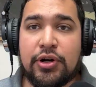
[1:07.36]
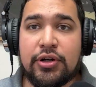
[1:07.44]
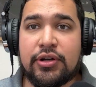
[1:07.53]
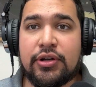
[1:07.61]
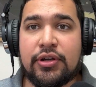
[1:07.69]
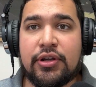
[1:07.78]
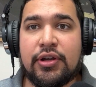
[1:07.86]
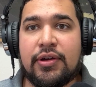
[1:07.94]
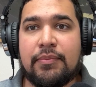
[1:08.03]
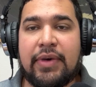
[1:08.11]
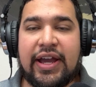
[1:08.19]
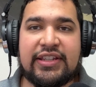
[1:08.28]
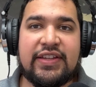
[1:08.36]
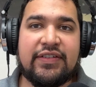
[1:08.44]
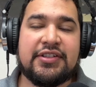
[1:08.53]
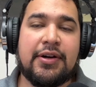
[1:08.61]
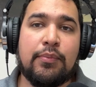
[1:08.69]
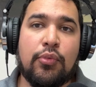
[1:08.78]
book my
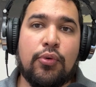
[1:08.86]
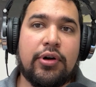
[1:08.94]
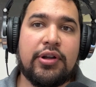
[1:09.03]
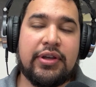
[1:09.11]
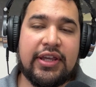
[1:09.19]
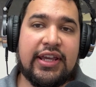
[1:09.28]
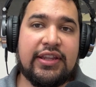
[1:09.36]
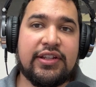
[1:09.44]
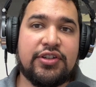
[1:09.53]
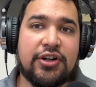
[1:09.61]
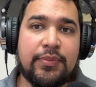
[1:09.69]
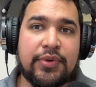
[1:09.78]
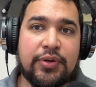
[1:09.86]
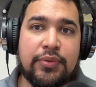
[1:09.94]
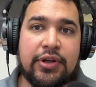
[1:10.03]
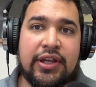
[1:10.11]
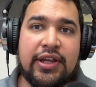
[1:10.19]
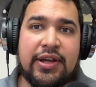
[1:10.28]
activities on board in the
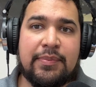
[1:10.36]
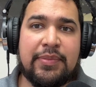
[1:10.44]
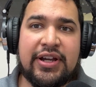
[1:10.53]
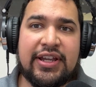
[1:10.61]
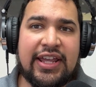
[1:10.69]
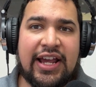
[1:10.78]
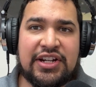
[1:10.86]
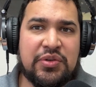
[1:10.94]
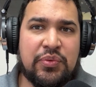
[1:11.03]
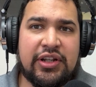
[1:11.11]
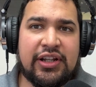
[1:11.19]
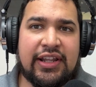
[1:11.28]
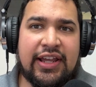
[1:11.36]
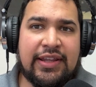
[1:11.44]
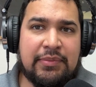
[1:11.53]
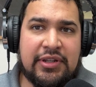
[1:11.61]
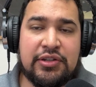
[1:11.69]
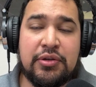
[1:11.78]
terminal, but it actually wouldn't
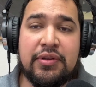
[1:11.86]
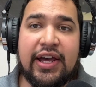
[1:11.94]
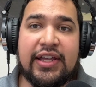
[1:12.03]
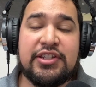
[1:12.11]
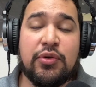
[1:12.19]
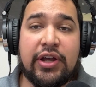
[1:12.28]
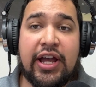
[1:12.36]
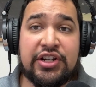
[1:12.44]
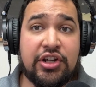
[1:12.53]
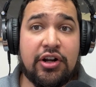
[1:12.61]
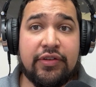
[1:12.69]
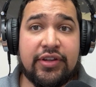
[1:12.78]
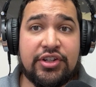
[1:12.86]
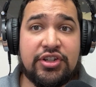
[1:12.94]
let me do that until I actually got on the